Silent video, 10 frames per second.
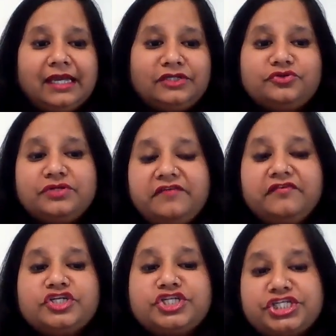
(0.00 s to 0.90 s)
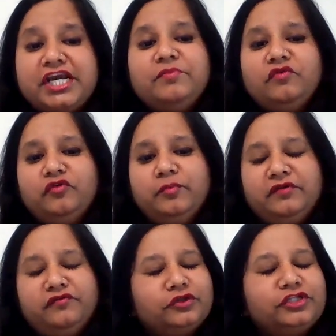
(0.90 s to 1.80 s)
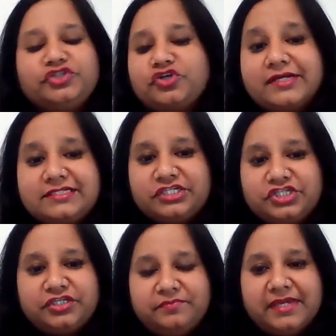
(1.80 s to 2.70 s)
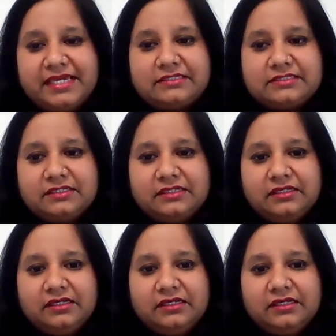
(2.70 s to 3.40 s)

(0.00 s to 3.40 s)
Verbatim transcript: and to never shame a woman for the choices she makes.